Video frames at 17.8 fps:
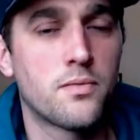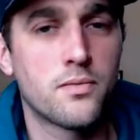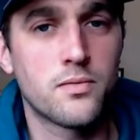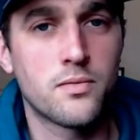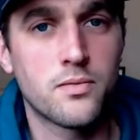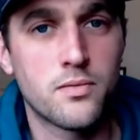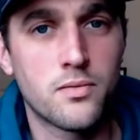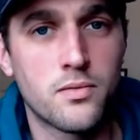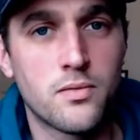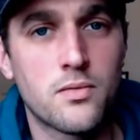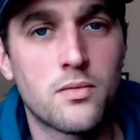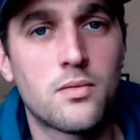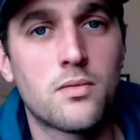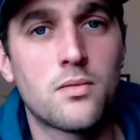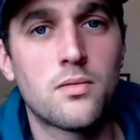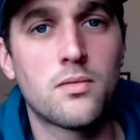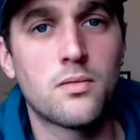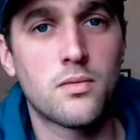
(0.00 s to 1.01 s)

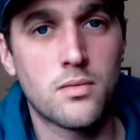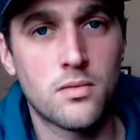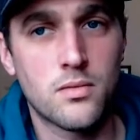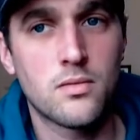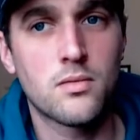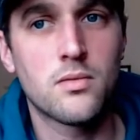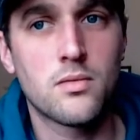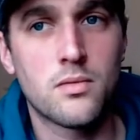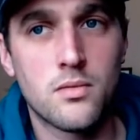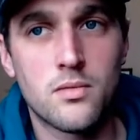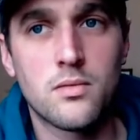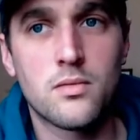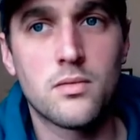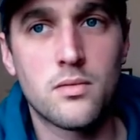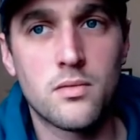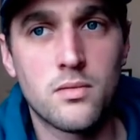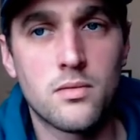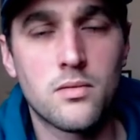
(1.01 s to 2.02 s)

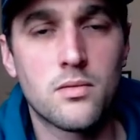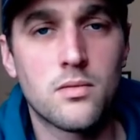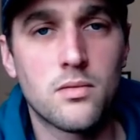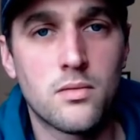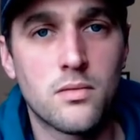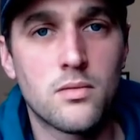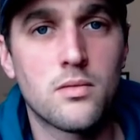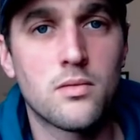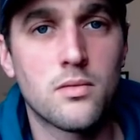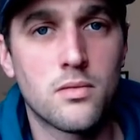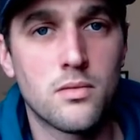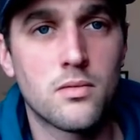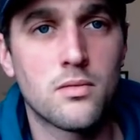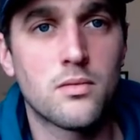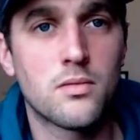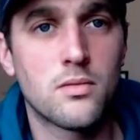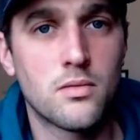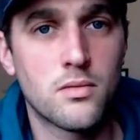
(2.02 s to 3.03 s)

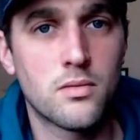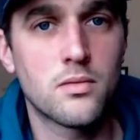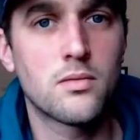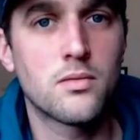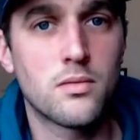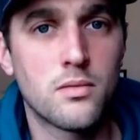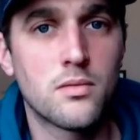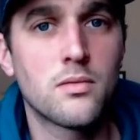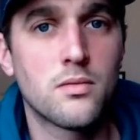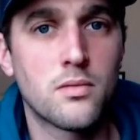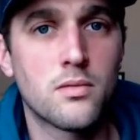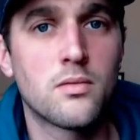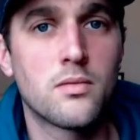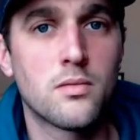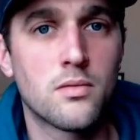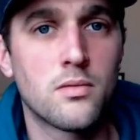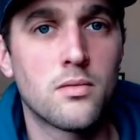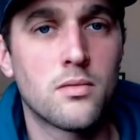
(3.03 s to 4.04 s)

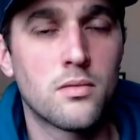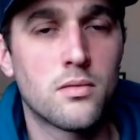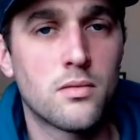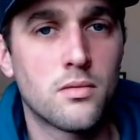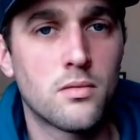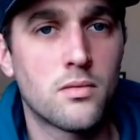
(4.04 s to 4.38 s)
The person shown says nothing.